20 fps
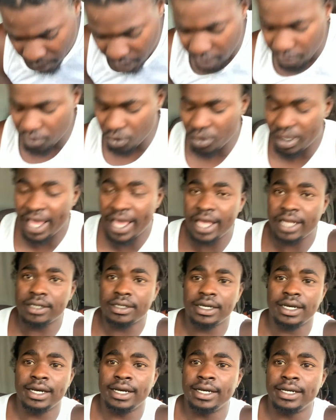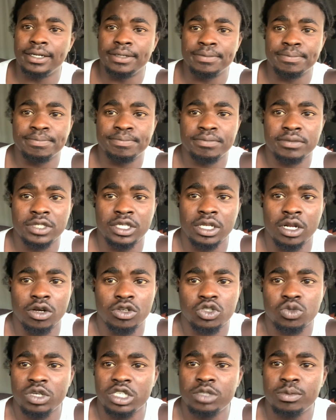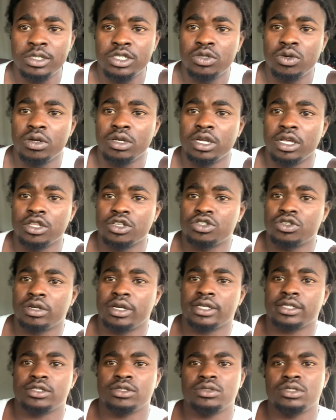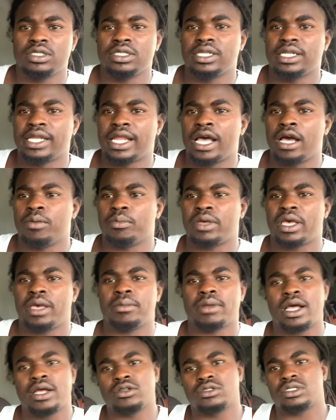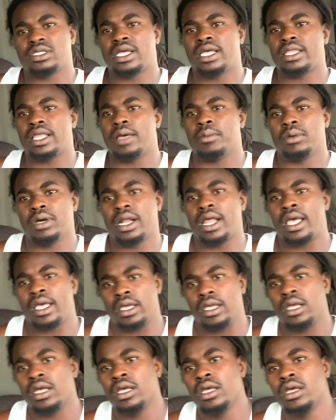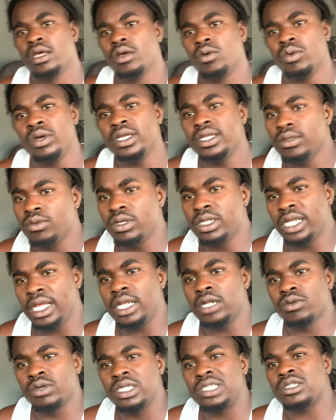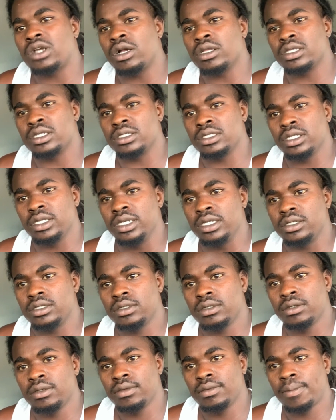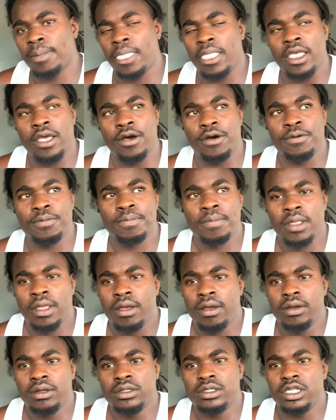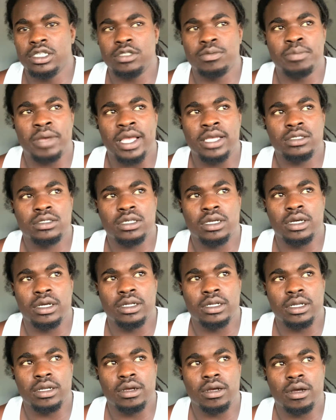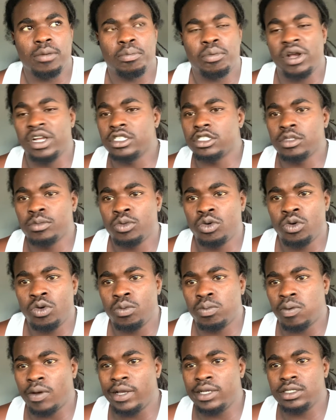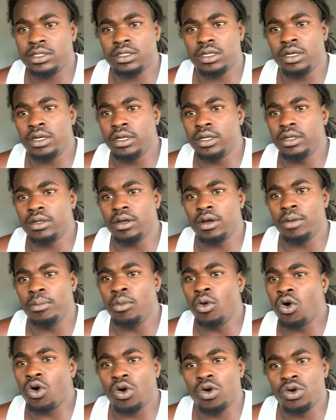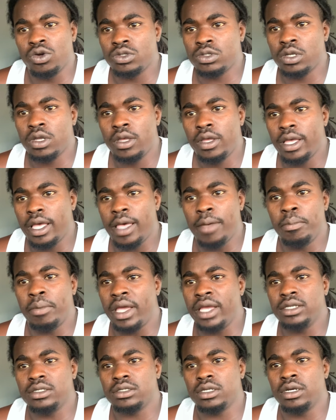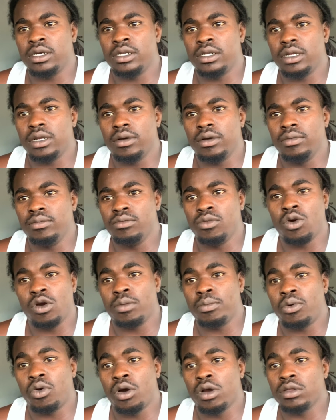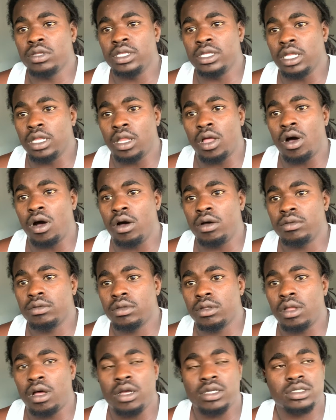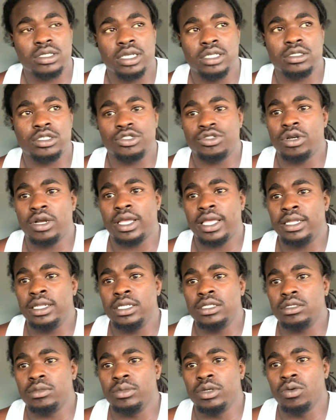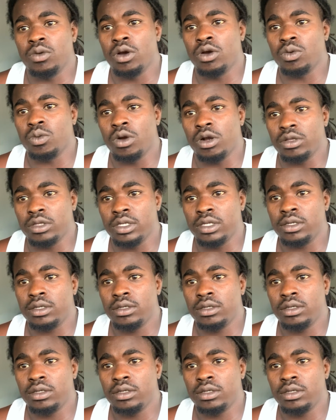If you can't, you know, switch me to another truck due to the down payment, I understand that. But hey, we need to restart this lease, you know, just based on principle, based on morals, and based on, more importantly, the law. Law says the truck needs to be roadworthy.